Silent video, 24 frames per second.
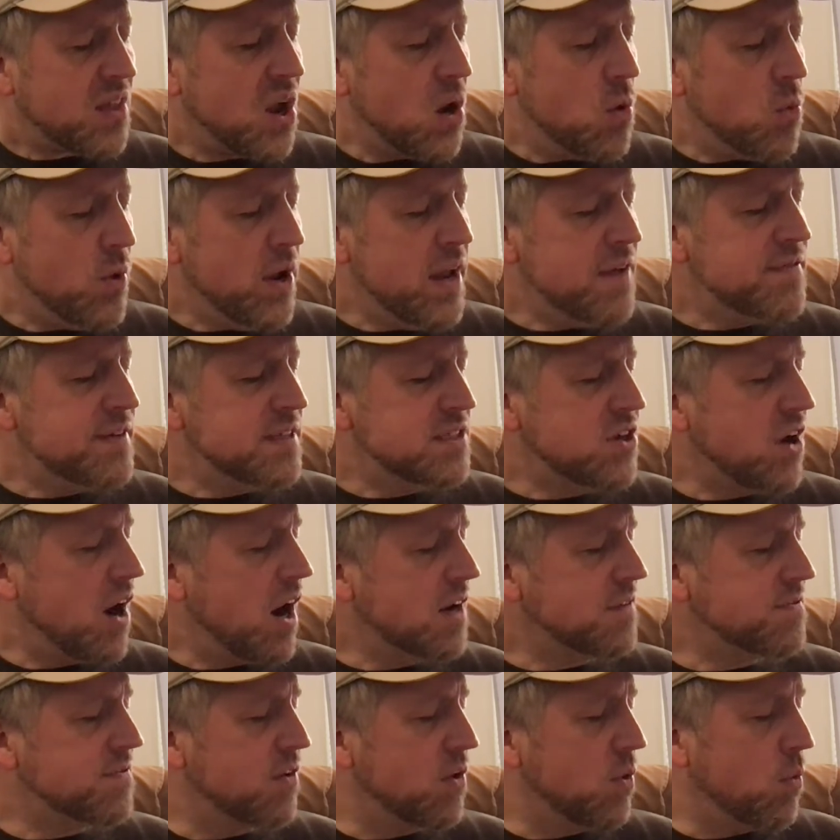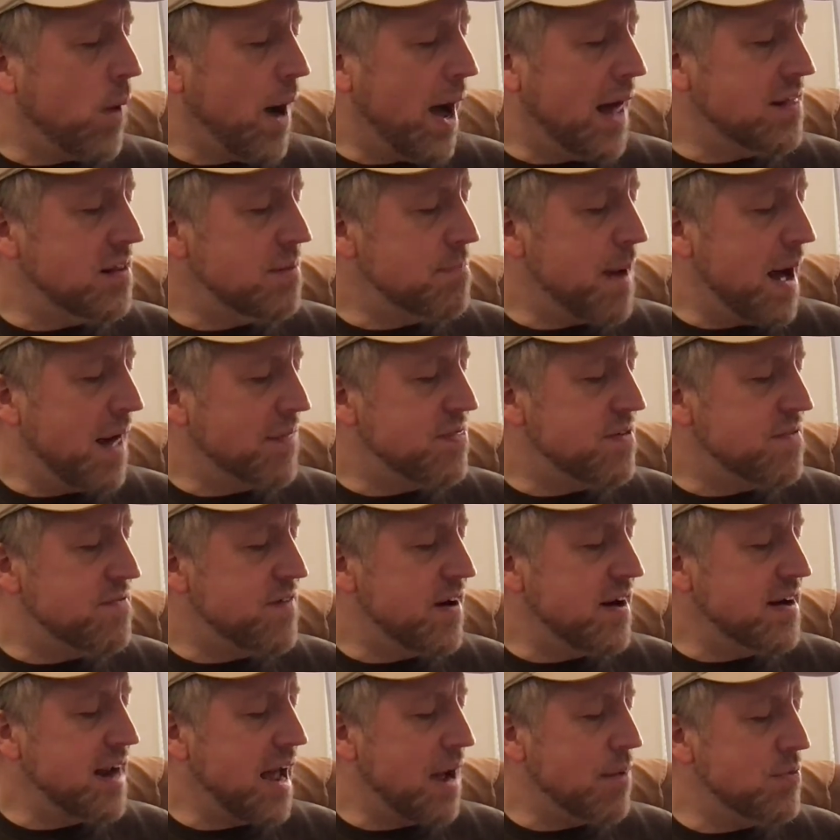We even talked for a while about the
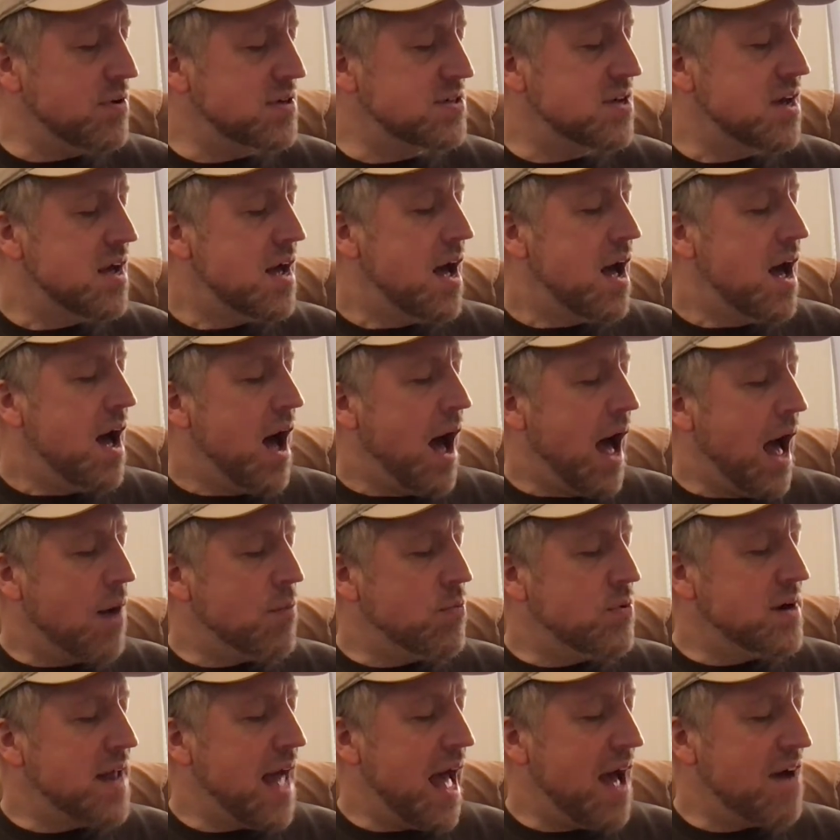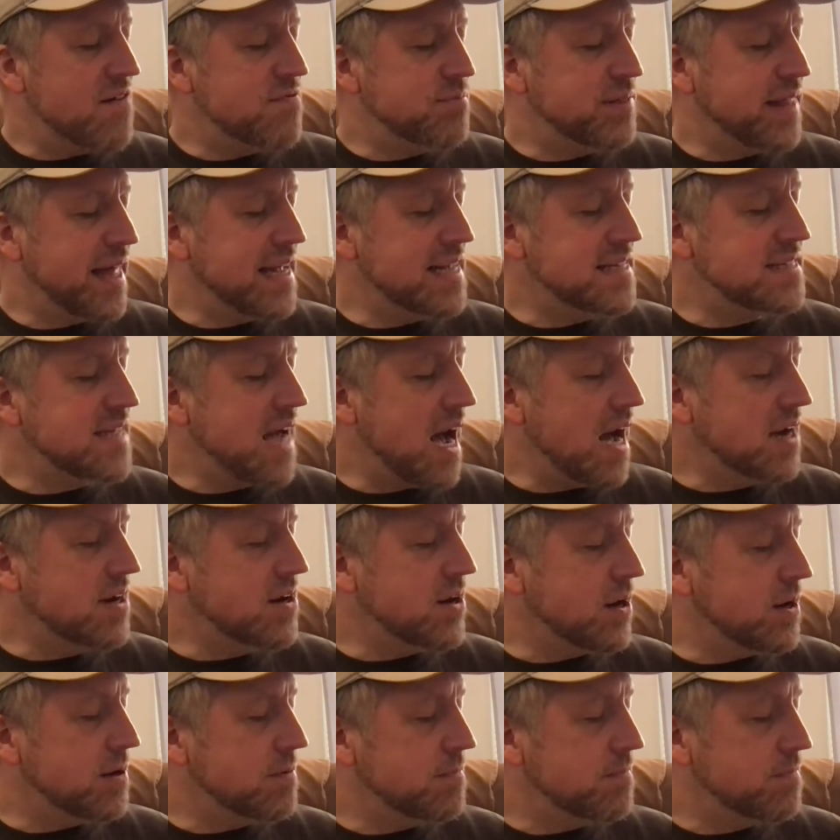fun I would have playing
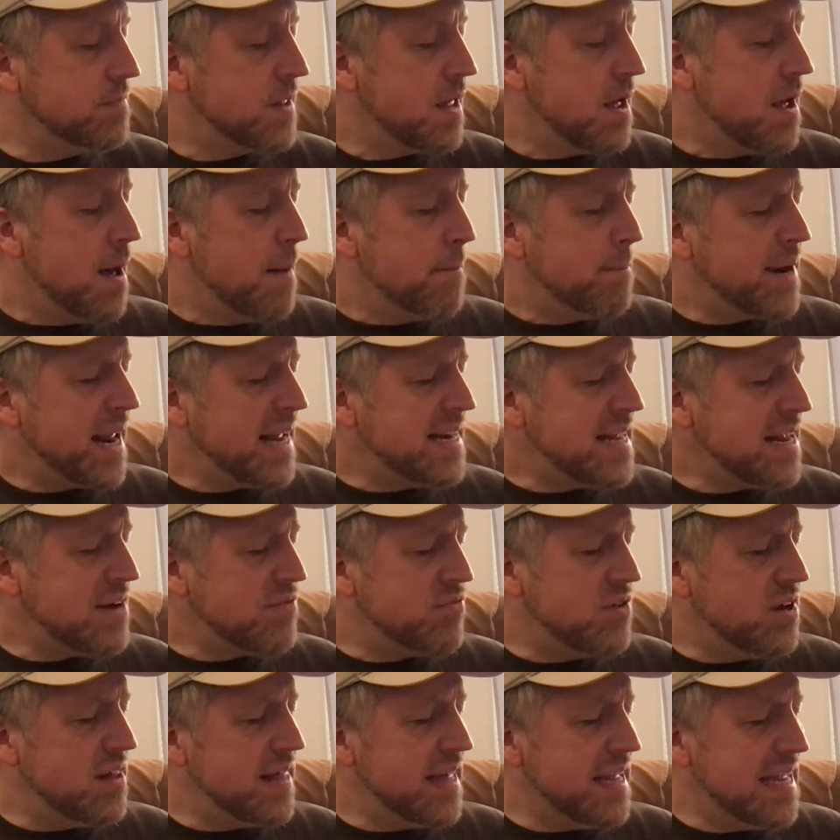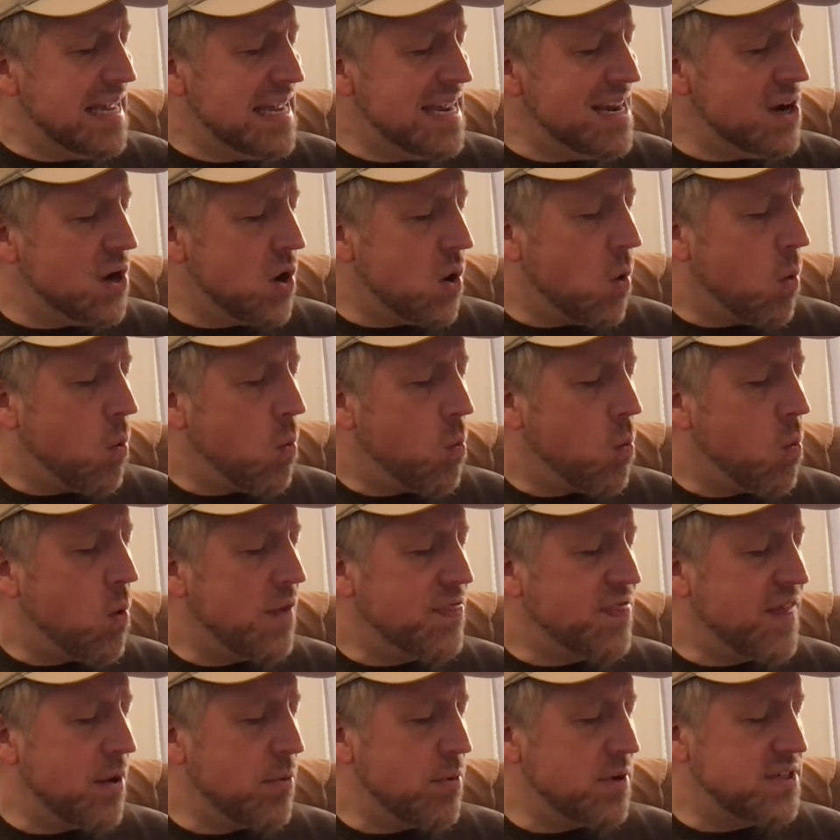soccer. But I didn't really hear
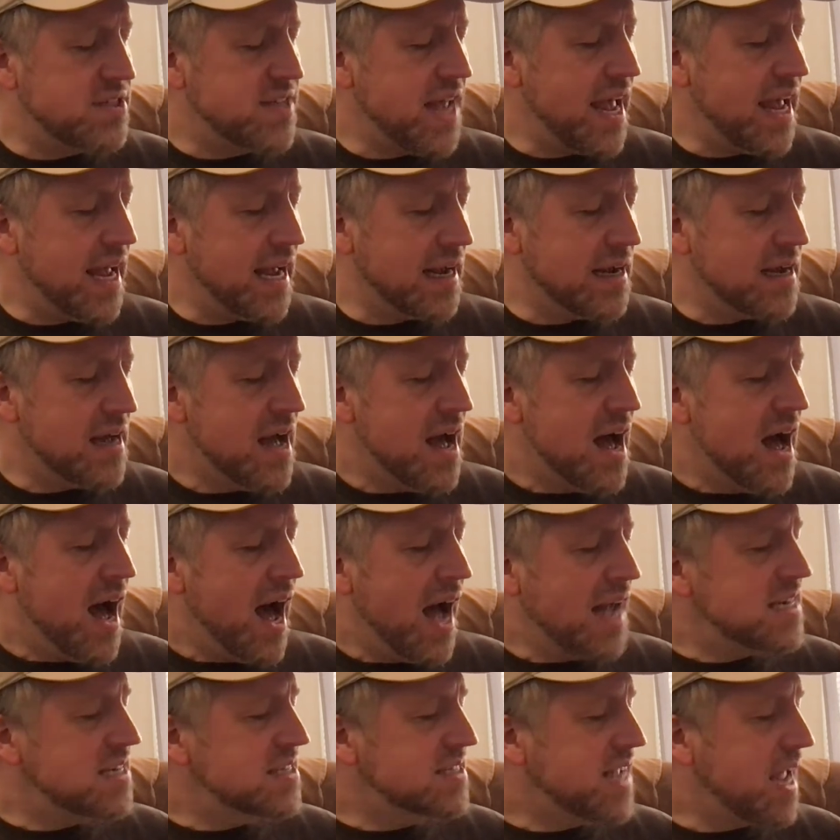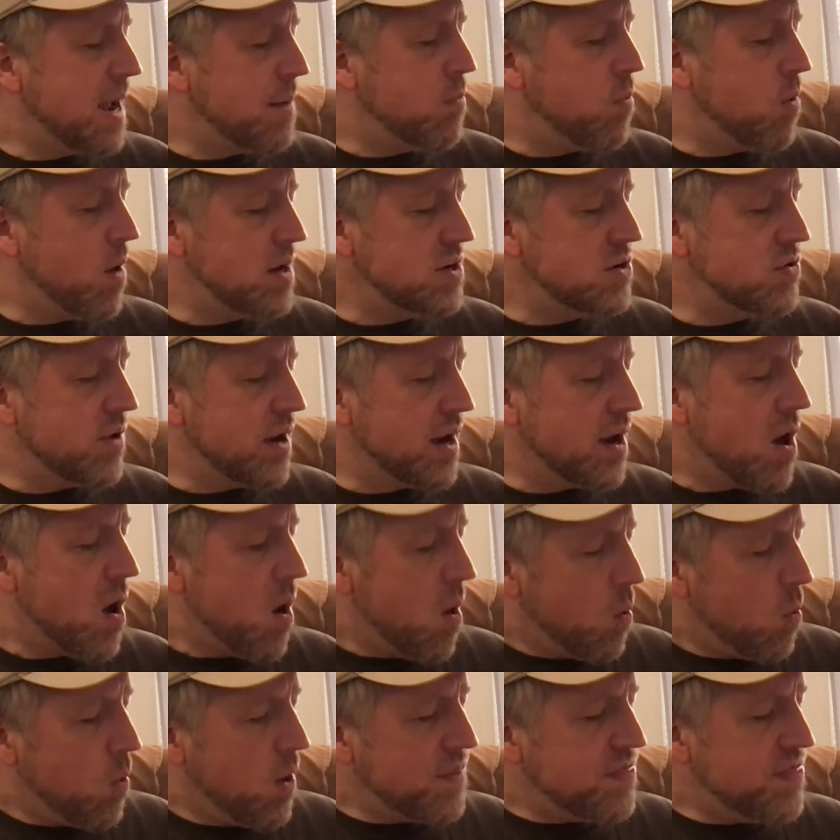what they were saying. I just kept wondering
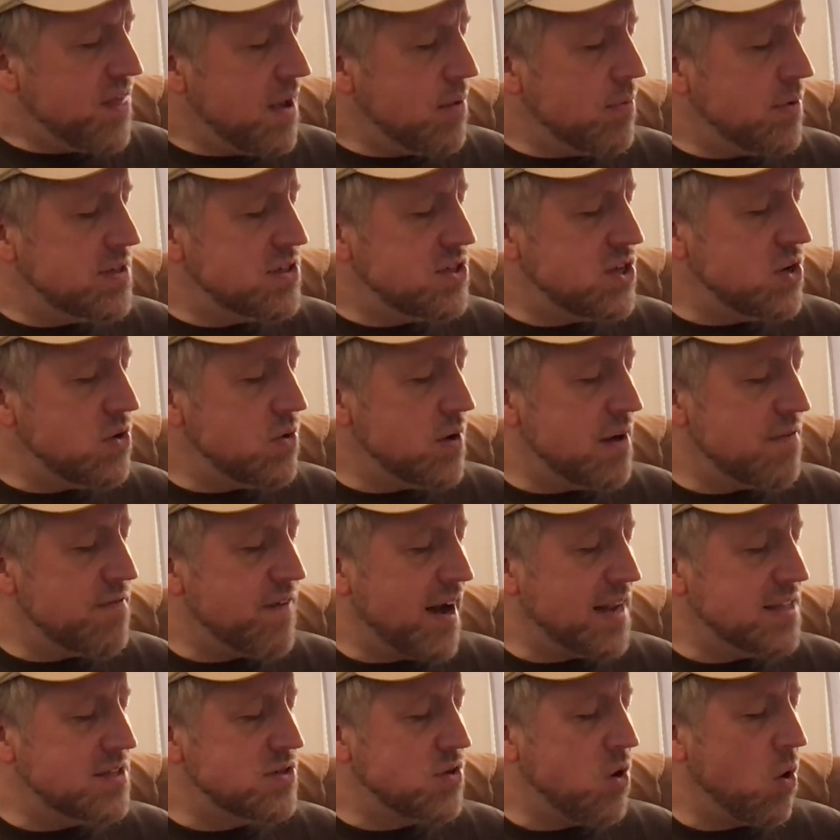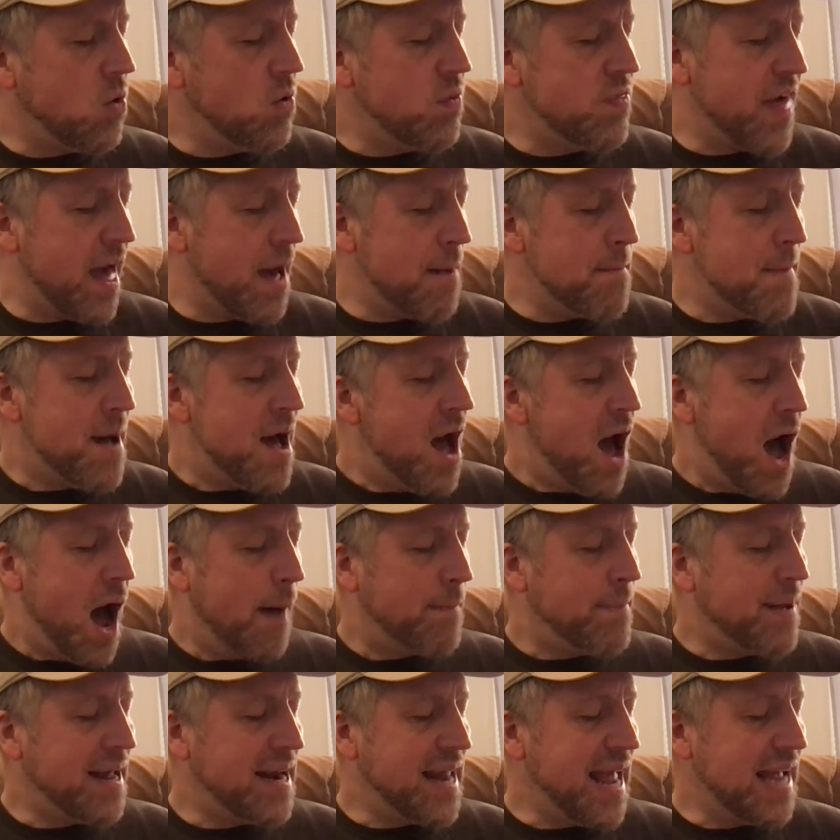what they would do if I told them
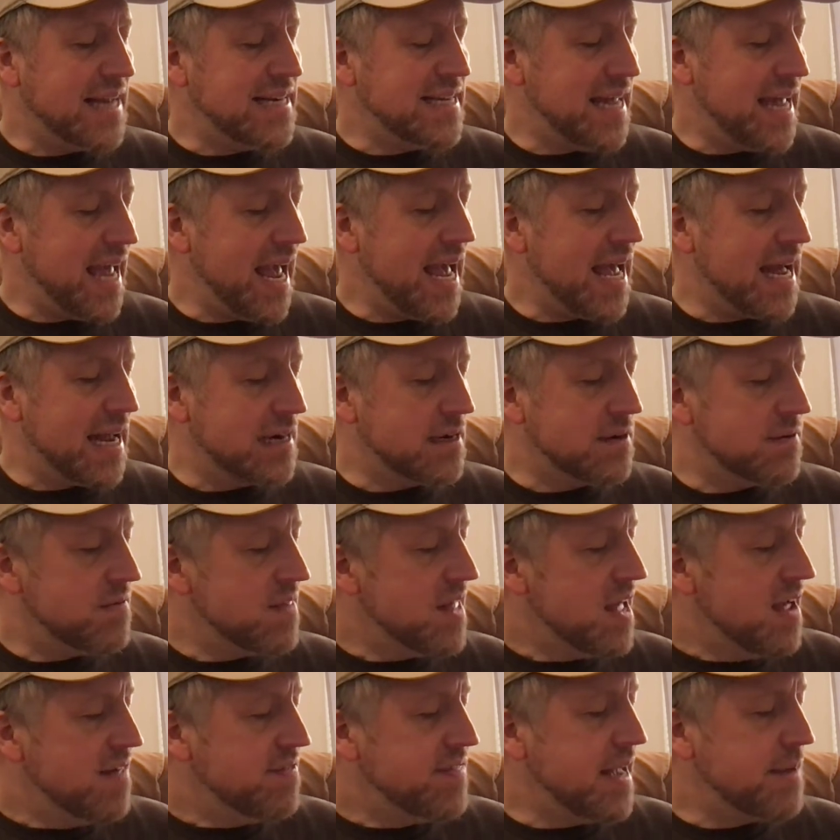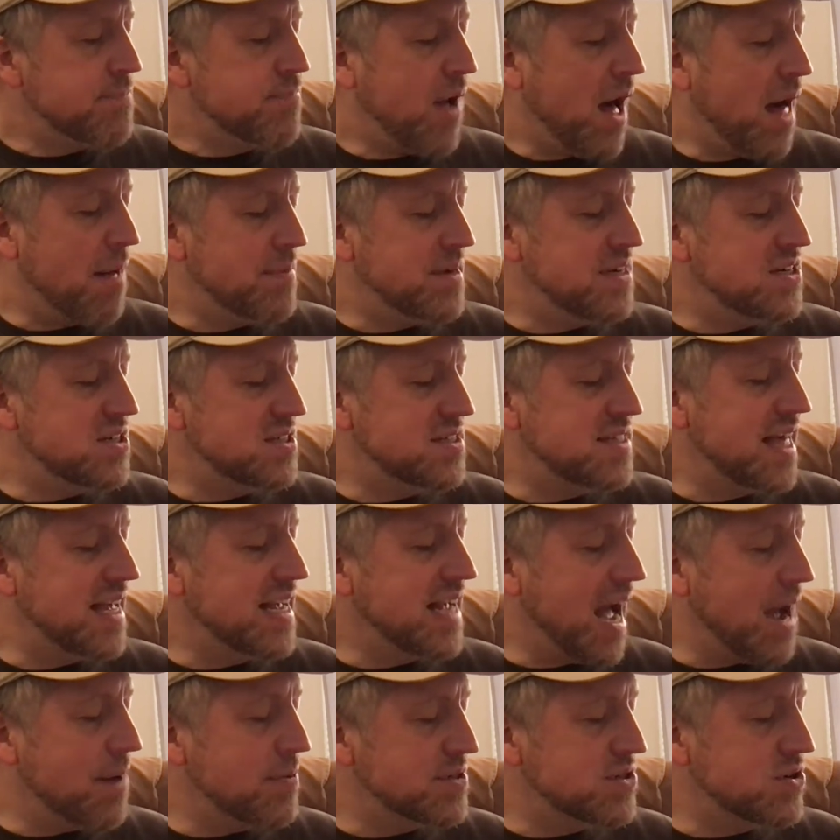about Andy Ant. They'd probably just think
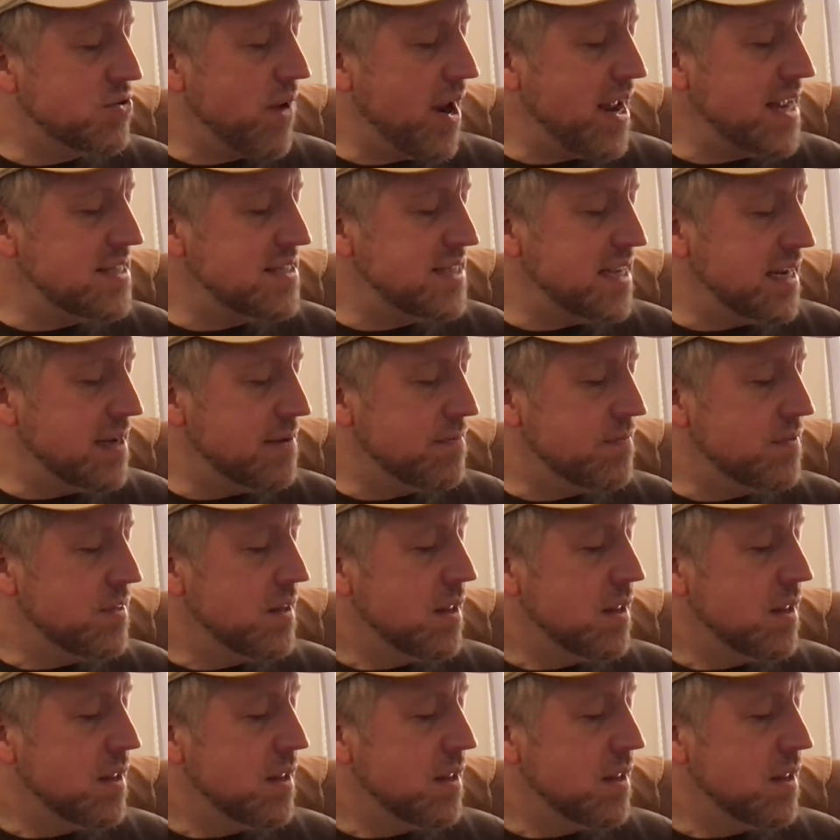I was crazy.